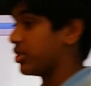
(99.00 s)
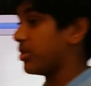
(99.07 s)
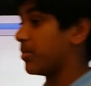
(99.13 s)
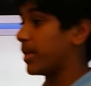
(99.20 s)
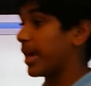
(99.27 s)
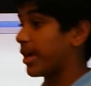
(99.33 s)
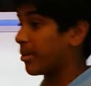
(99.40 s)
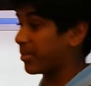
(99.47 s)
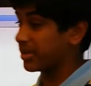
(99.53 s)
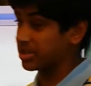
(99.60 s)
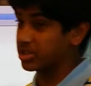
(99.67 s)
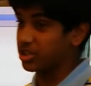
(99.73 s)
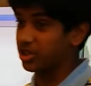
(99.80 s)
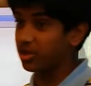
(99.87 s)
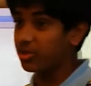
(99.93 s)
GPIO pin
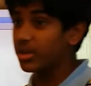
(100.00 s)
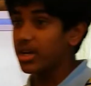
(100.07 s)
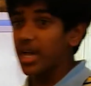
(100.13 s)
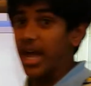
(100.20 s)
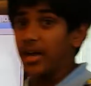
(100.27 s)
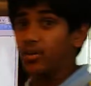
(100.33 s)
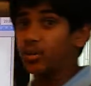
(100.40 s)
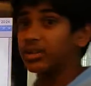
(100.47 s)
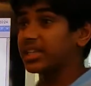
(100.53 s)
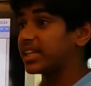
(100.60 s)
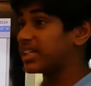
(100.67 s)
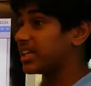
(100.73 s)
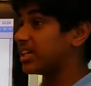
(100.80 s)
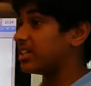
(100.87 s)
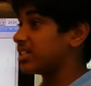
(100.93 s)
2, and what
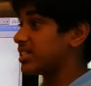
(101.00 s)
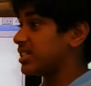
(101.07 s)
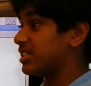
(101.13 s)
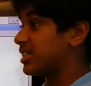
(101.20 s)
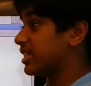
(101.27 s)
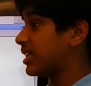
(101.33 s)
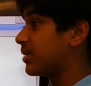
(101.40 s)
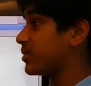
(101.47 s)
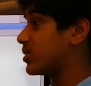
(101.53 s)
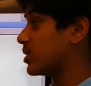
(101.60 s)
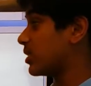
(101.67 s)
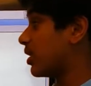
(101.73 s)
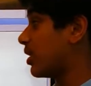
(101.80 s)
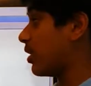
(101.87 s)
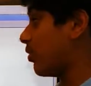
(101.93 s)
that does is it gives
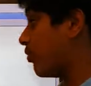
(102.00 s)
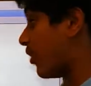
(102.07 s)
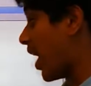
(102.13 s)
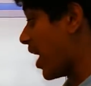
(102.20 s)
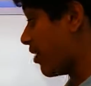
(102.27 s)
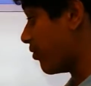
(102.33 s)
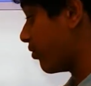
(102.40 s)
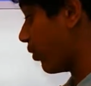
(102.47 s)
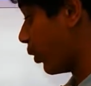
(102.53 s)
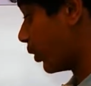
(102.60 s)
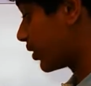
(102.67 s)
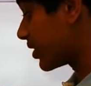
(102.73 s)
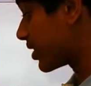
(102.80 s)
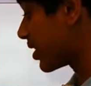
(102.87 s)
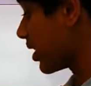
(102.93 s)
5
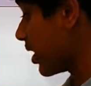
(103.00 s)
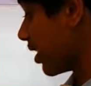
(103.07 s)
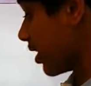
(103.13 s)
volts,